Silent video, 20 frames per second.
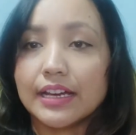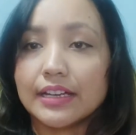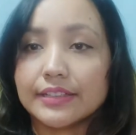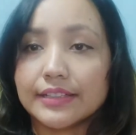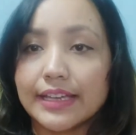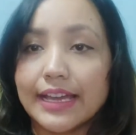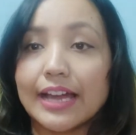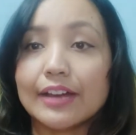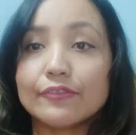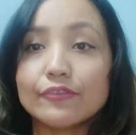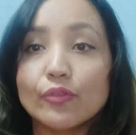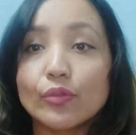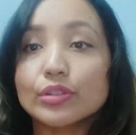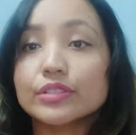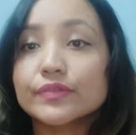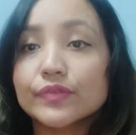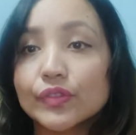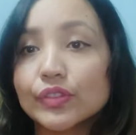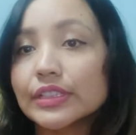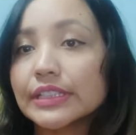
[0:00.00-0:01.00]
they have
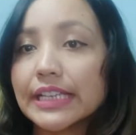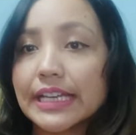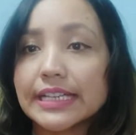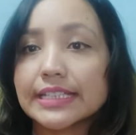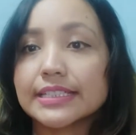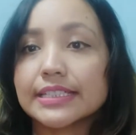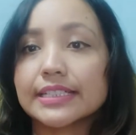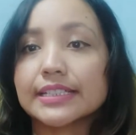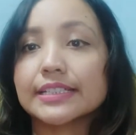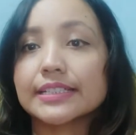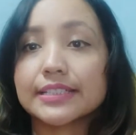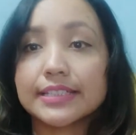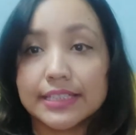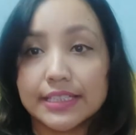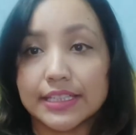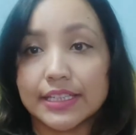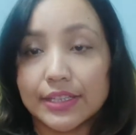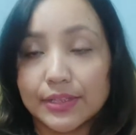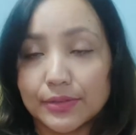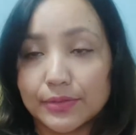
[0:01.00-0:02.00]
forcefully entered a
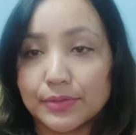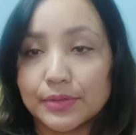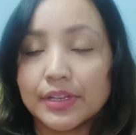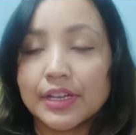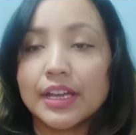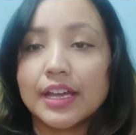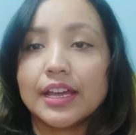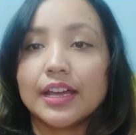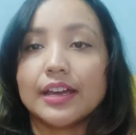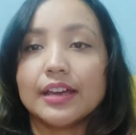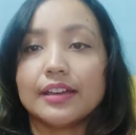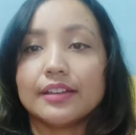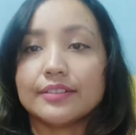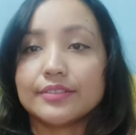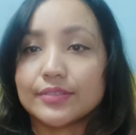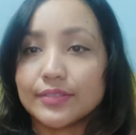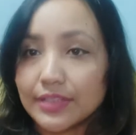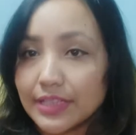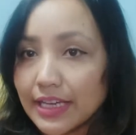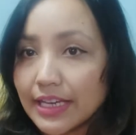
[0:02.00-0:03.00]
city.
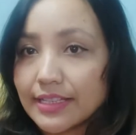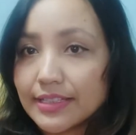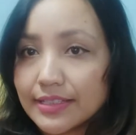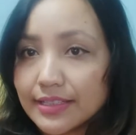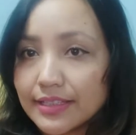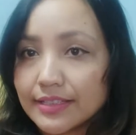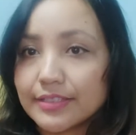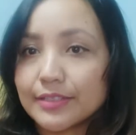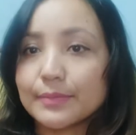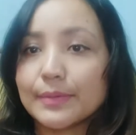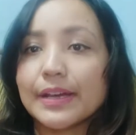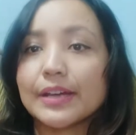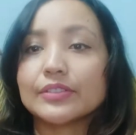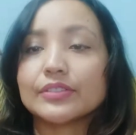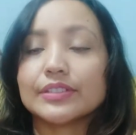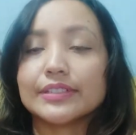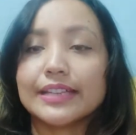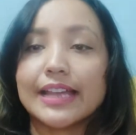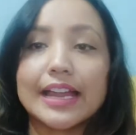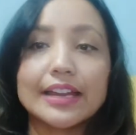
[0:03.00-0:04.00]
So yes, it's about
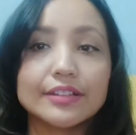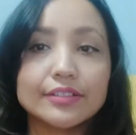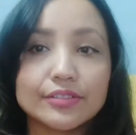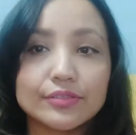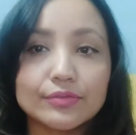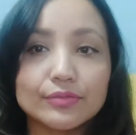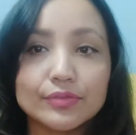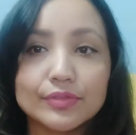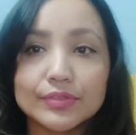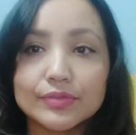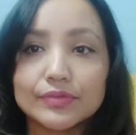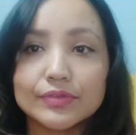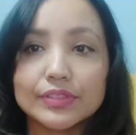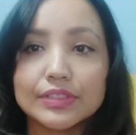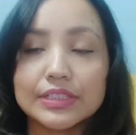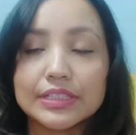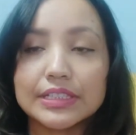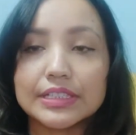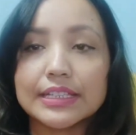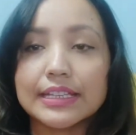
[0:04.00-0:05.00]
the narrator who is
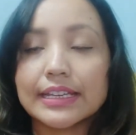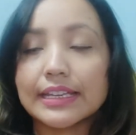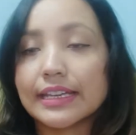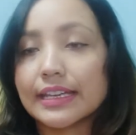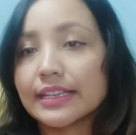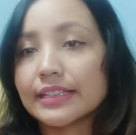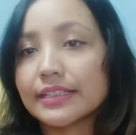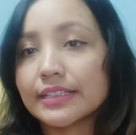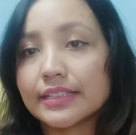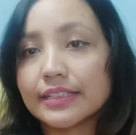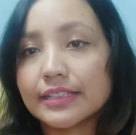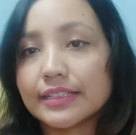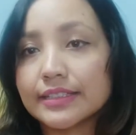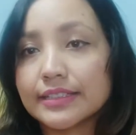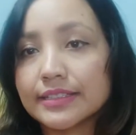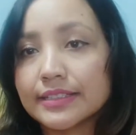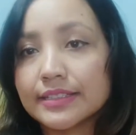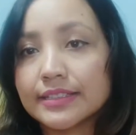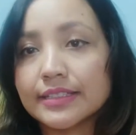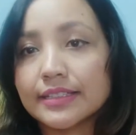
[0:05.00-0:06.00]
wounded and
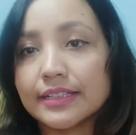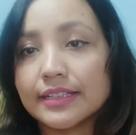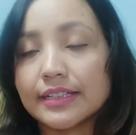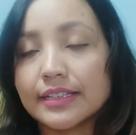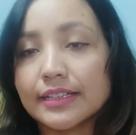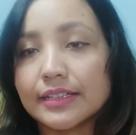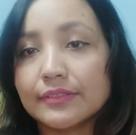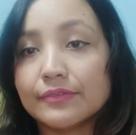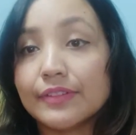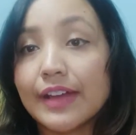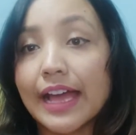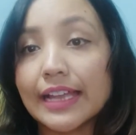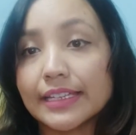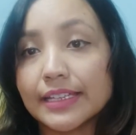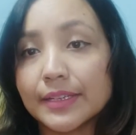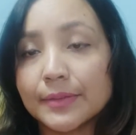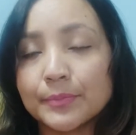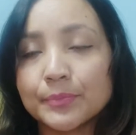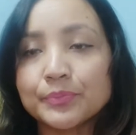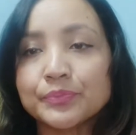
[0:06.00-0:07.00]
his
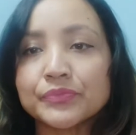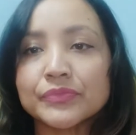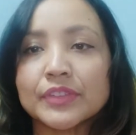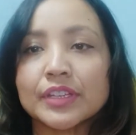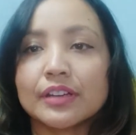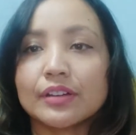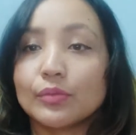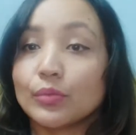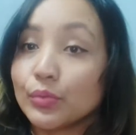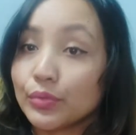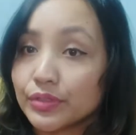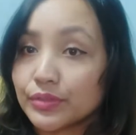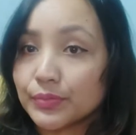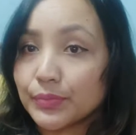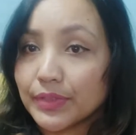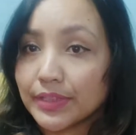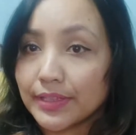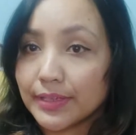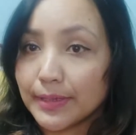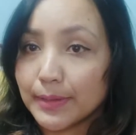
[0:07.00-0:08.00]
valet who is
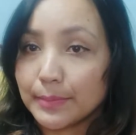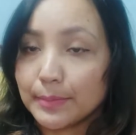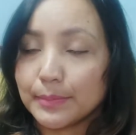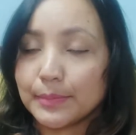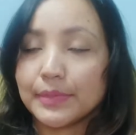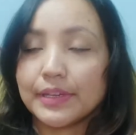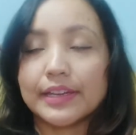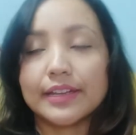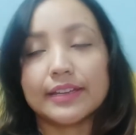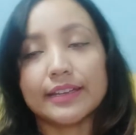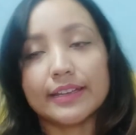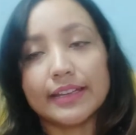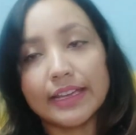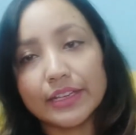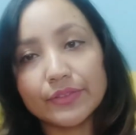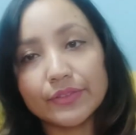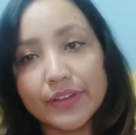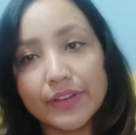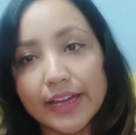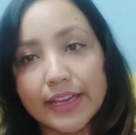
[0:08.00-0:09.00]
with him. And
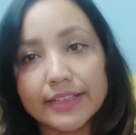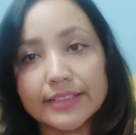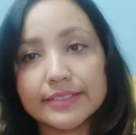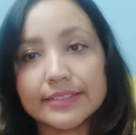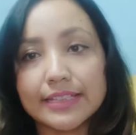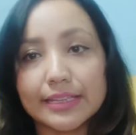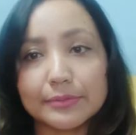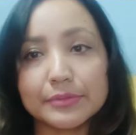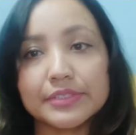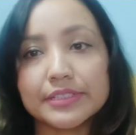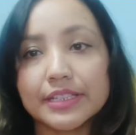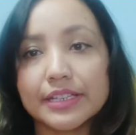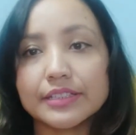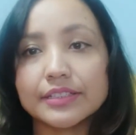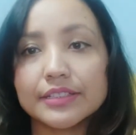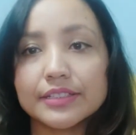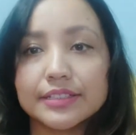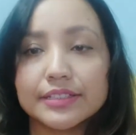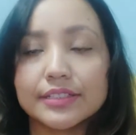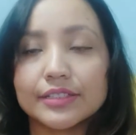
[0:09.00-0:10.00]
likewise,
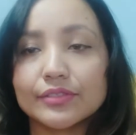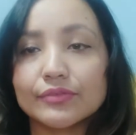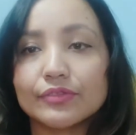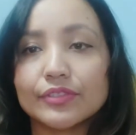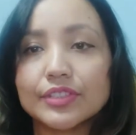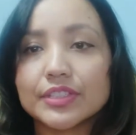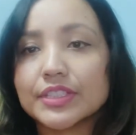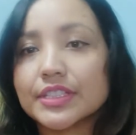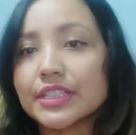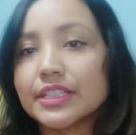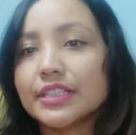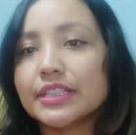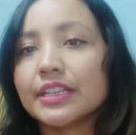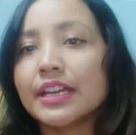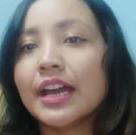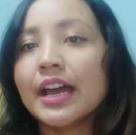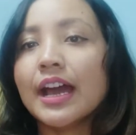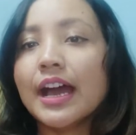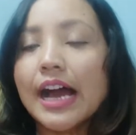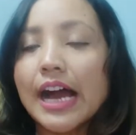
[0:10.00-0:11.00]
simultaneously, we
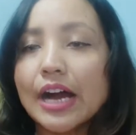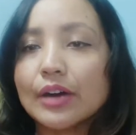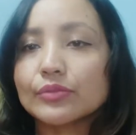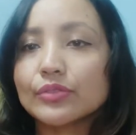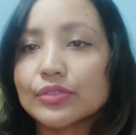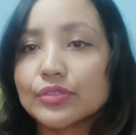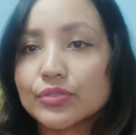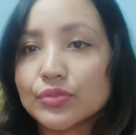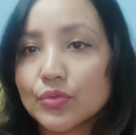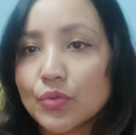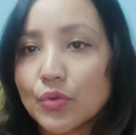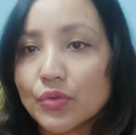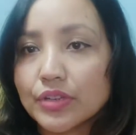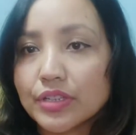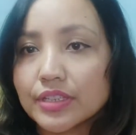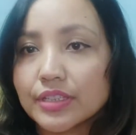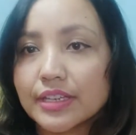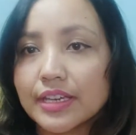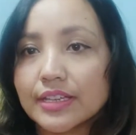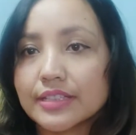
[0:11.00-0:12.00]
see how the
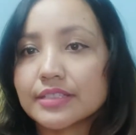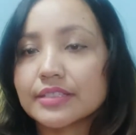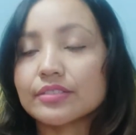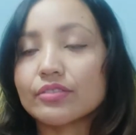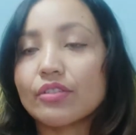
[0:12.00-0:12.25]
story gets